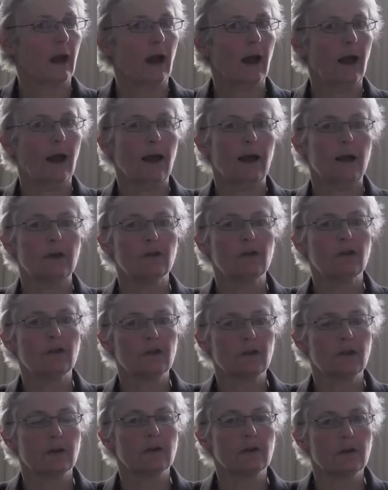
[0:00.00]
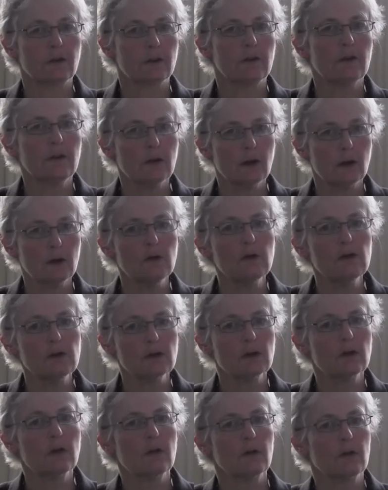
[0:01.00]
And the
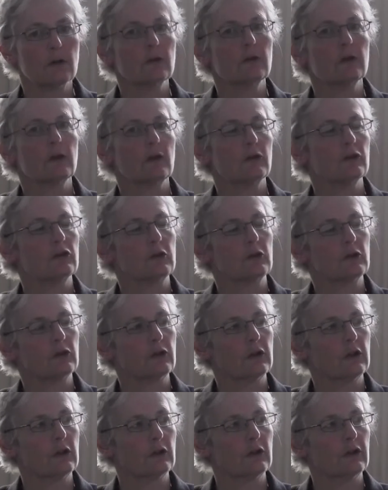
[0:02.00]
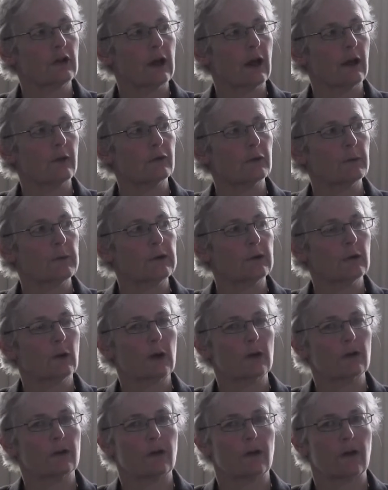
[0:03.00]
notion of ontological security helps me to
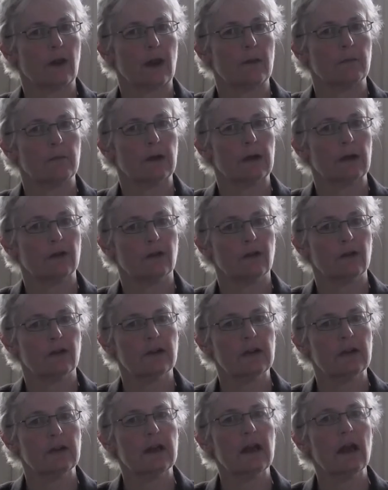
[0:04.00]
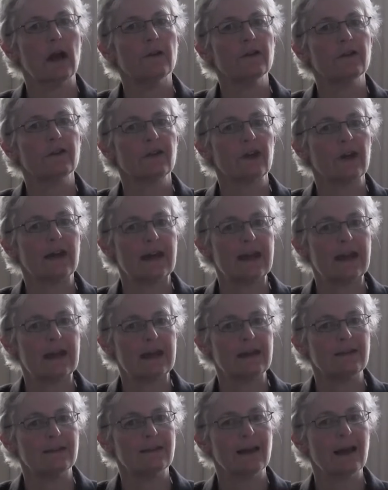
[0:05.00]
answer that, because I think the answer
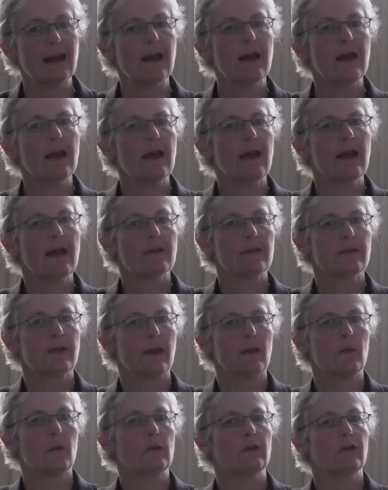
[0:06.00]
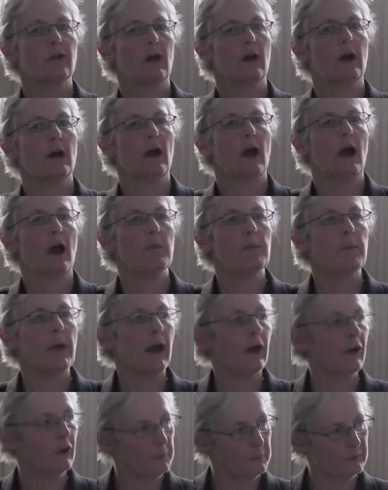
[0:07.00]
is there was a
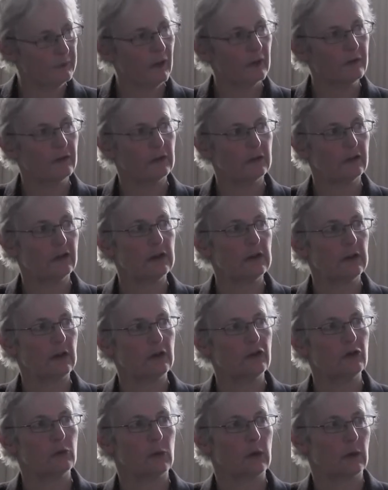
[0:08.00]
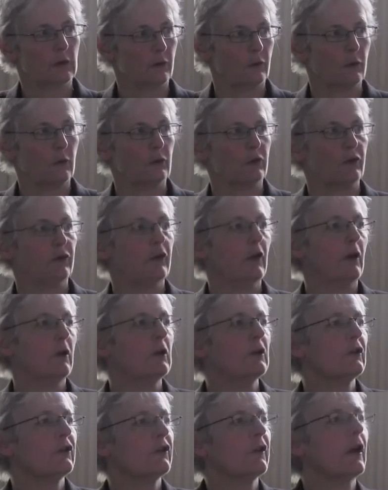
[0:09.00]
peripatetic teenage workforce. So
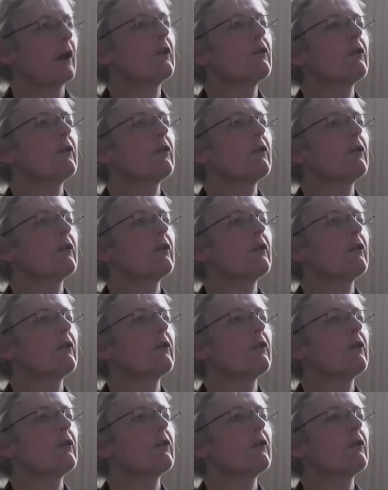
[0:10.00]
instead